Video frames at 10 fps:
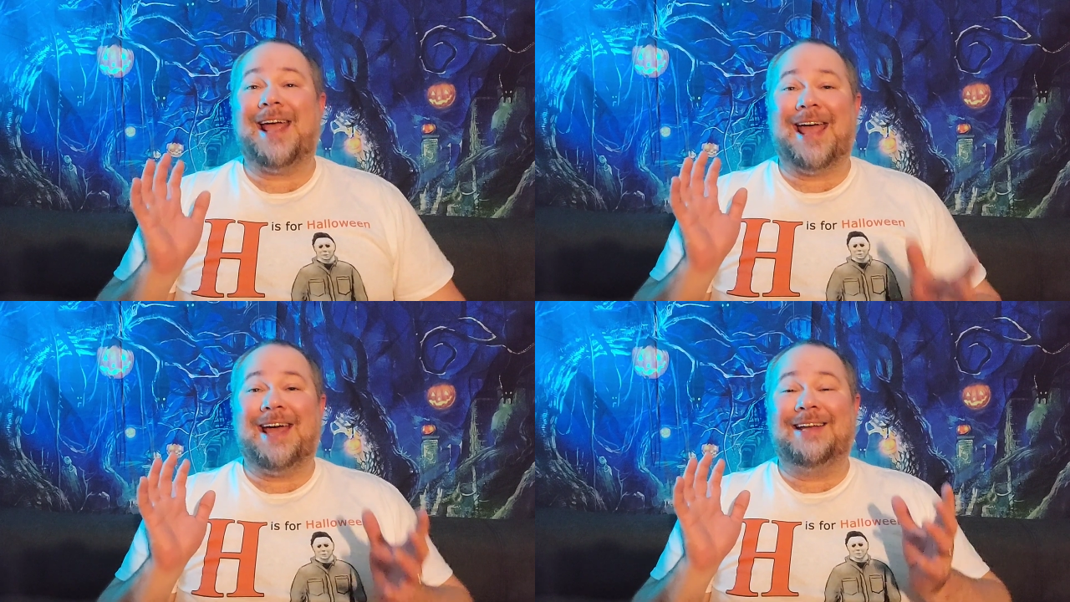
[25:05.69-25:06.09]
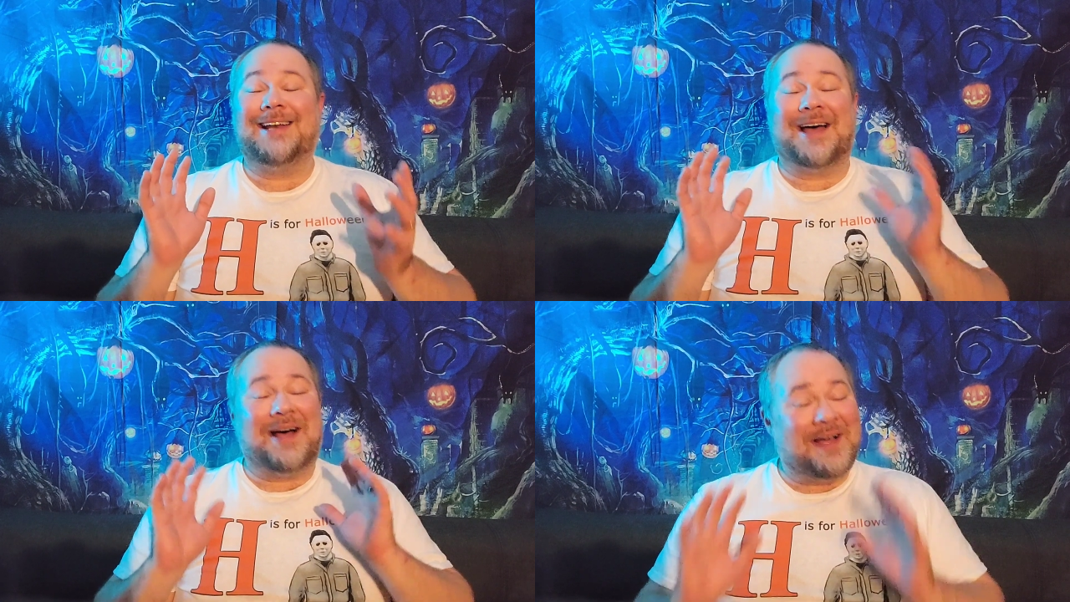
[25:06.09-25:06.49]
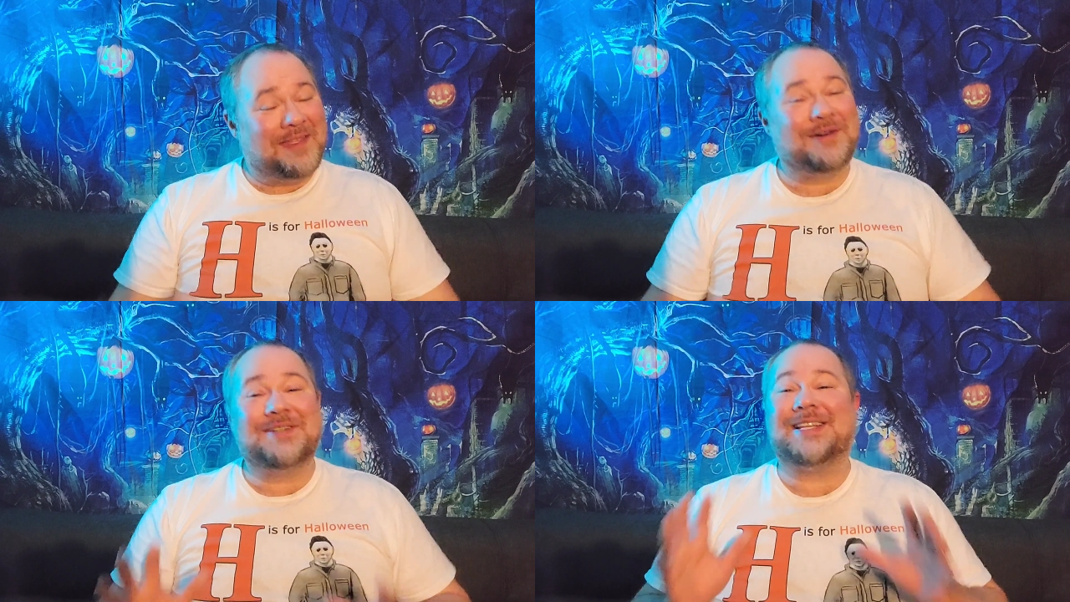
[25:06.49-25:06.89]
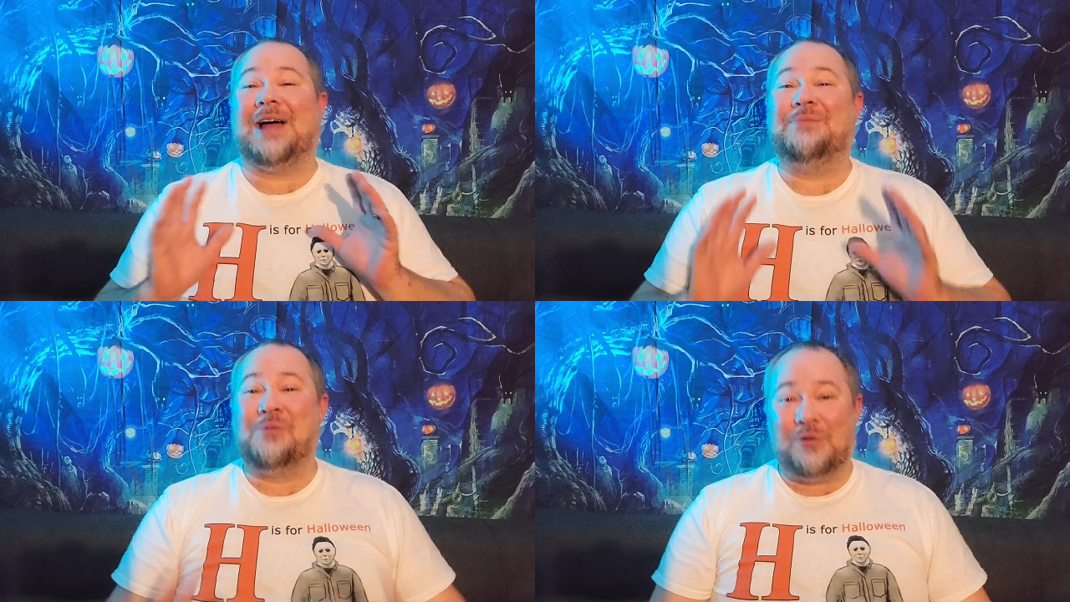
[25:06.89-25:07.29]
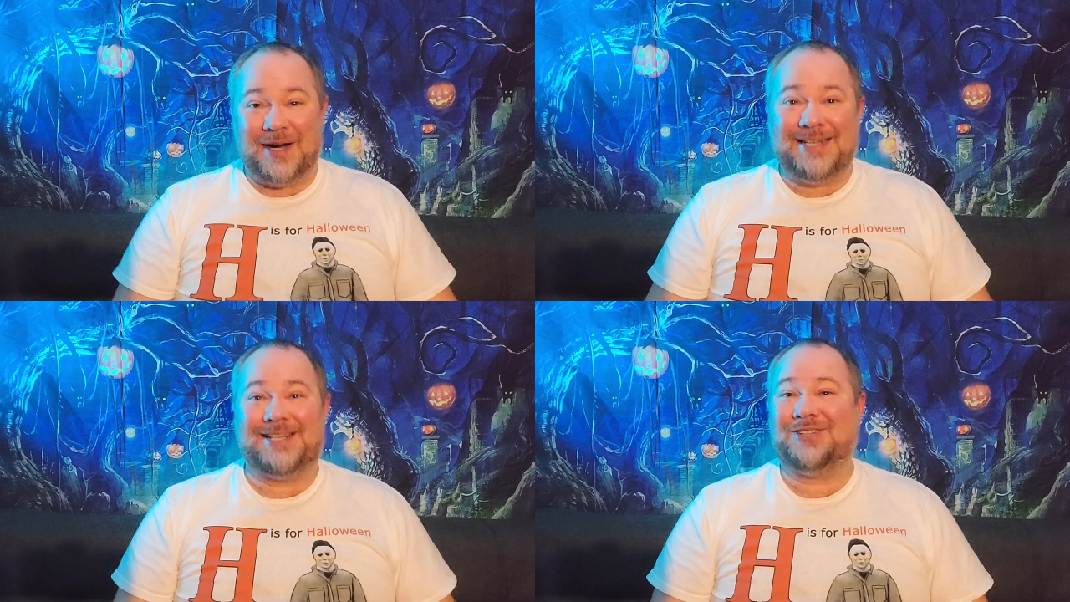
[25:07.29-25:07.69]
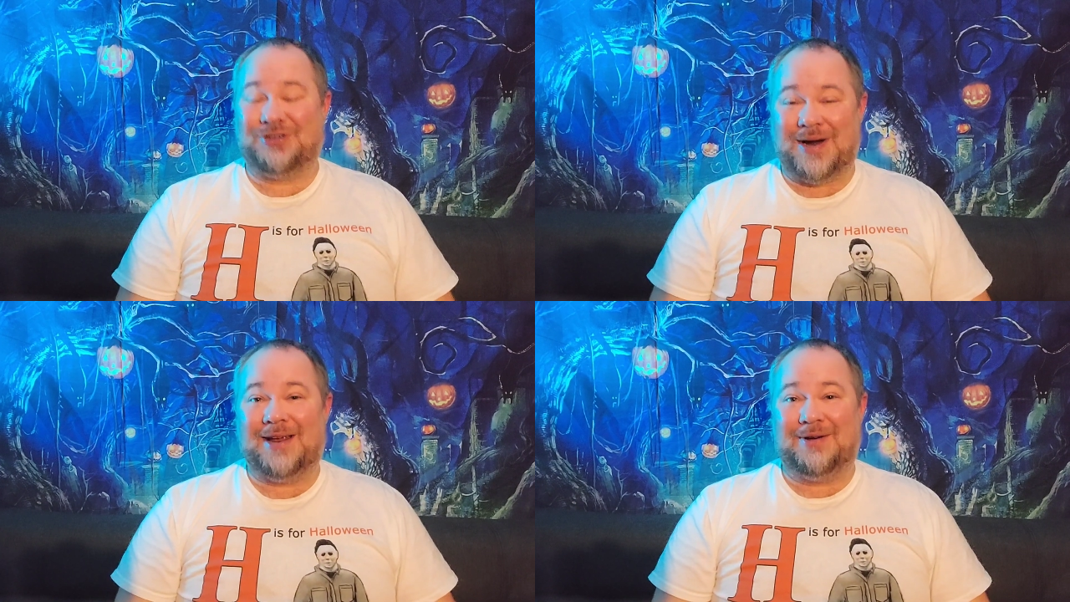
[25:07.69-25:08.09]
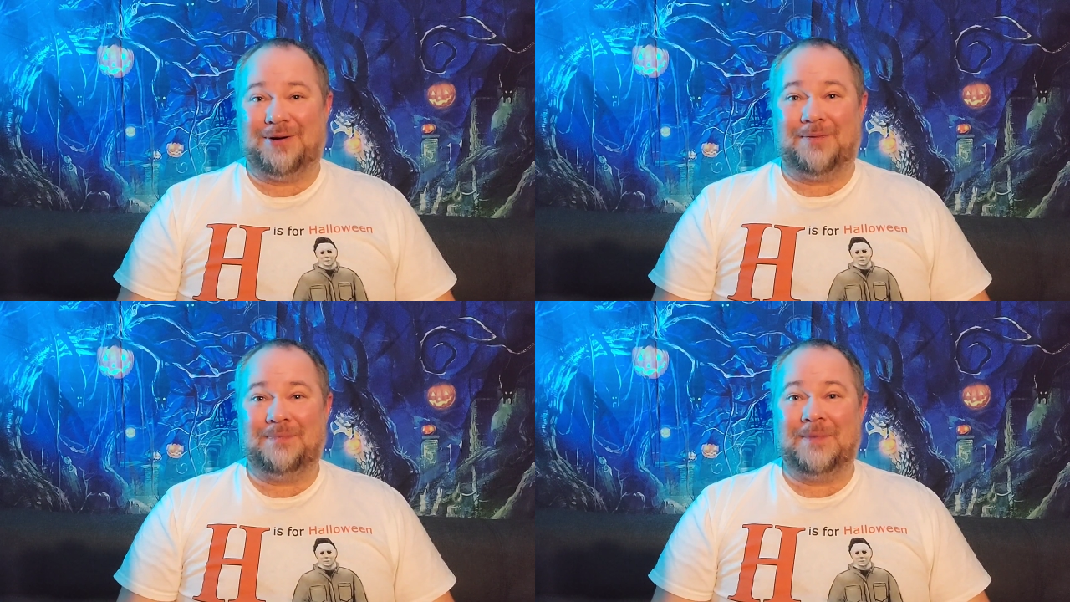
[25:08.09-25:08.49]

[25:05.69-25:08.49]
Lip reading: and others I wanted to strangle.